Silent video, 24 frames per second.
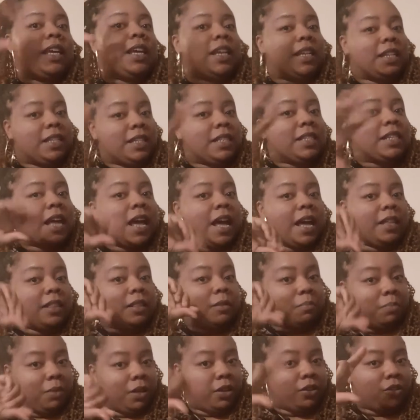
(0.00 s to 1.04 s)
inside the
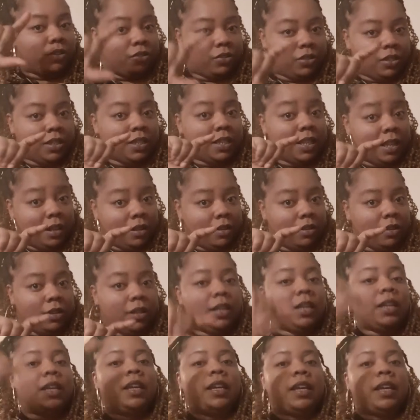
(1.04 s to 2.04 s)
beaker, still